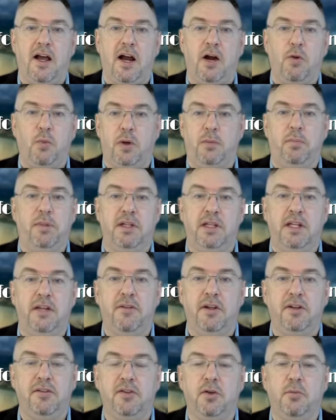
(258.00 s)
Are we
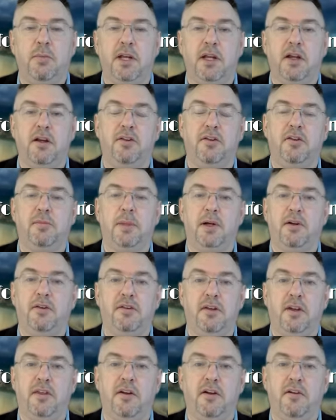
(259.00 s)
believing so many
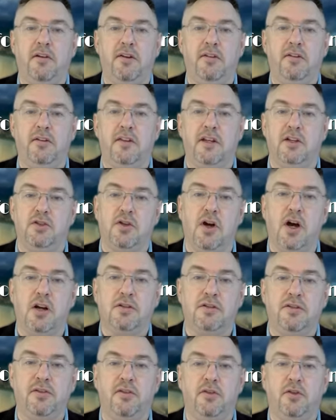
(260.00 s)
conspiracy theories that
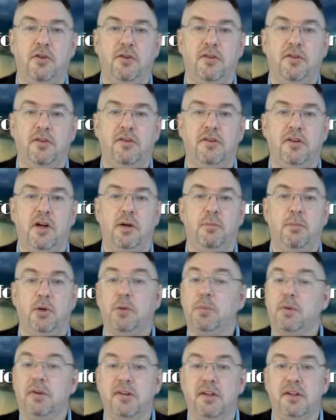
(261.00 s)
doctors and nurses are
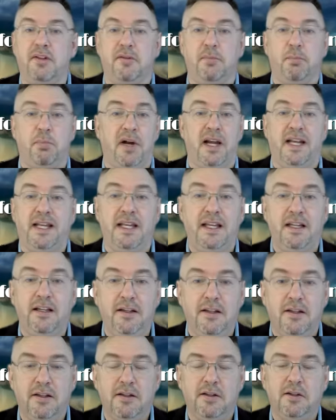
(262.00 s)
purposely spreading
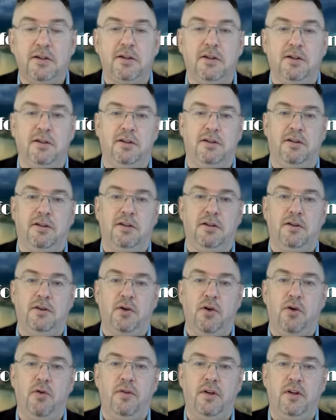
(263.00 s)

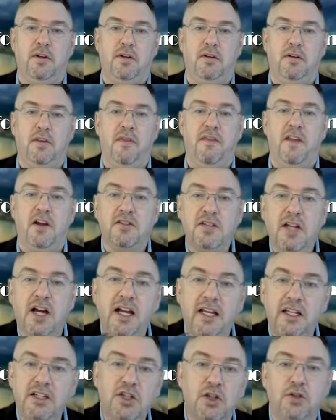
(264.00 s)
COVID? They're
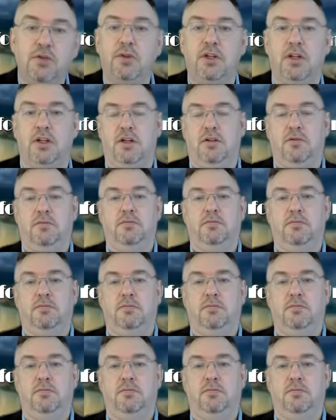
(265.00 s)
dying too, you know.